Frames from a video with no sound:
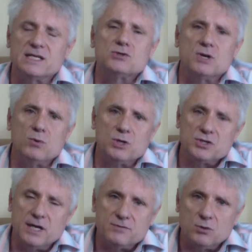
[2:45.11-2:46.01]
that's really
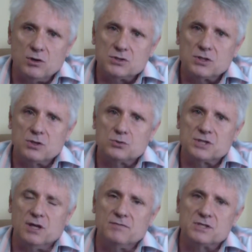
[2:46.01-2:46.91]
what you have to ask
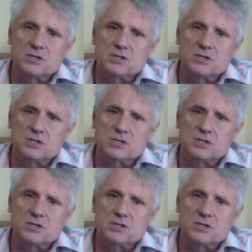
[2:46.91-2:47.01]
yourself.